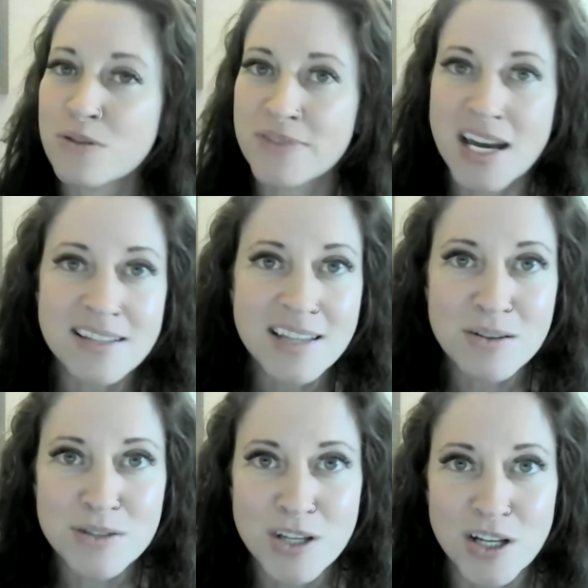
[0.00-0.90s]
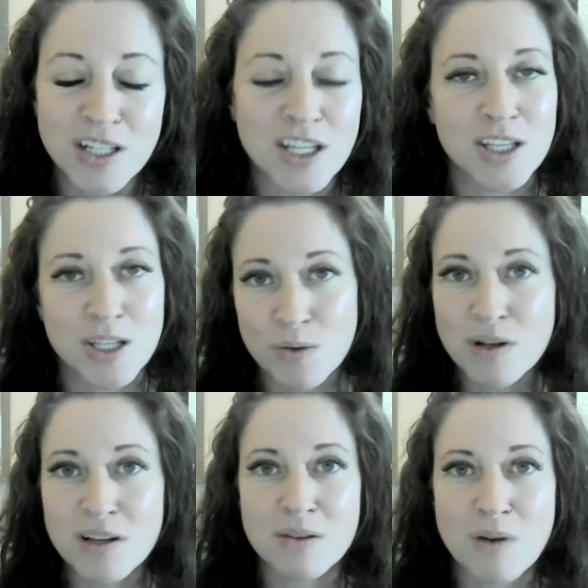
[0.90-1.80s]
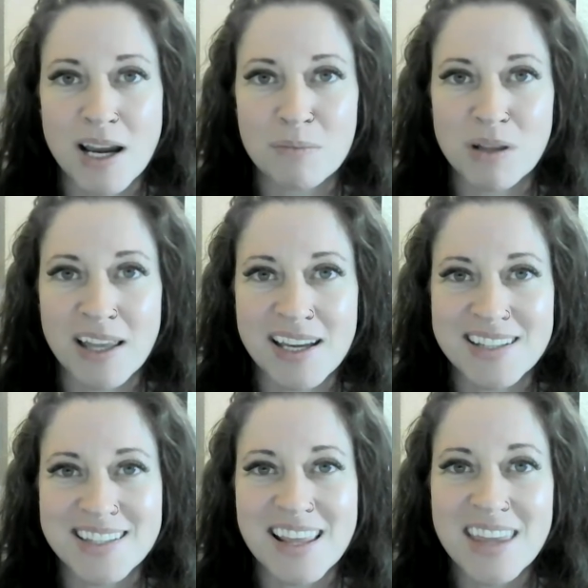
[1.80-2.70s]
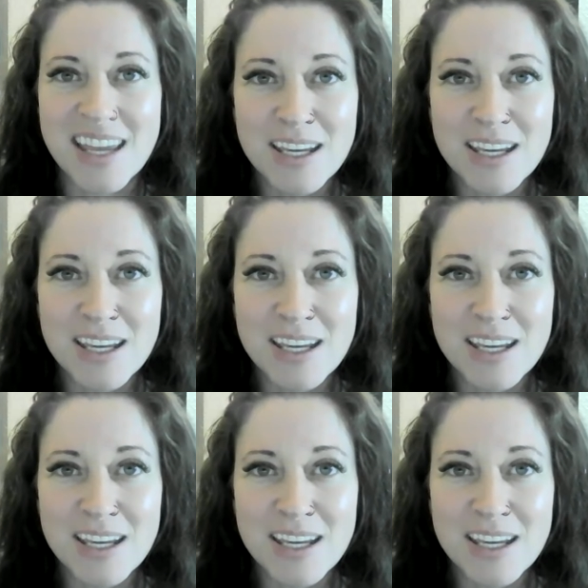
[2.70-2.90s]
So if that sounds good, you're in the right place.